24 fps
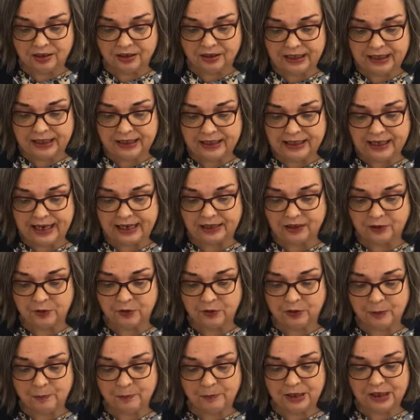in that
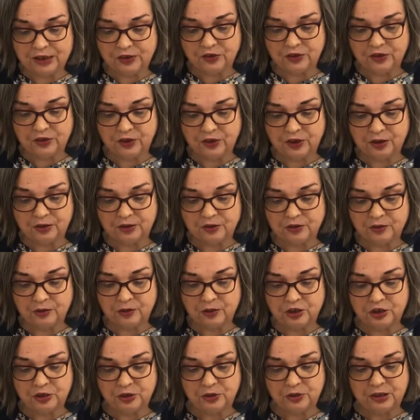cream mixture, so
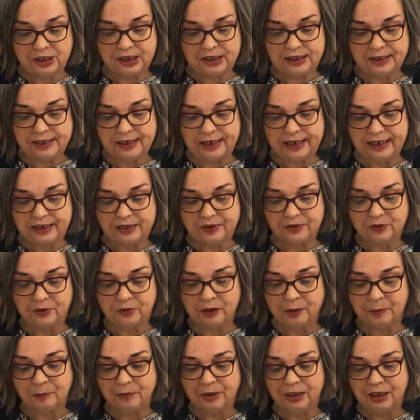it turned into ice
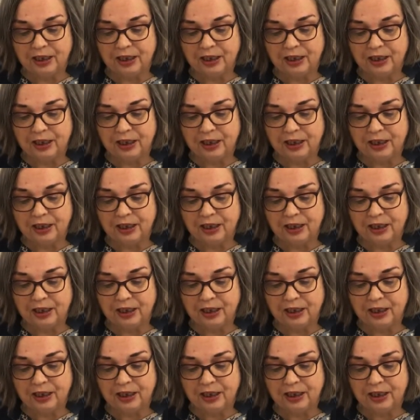cream.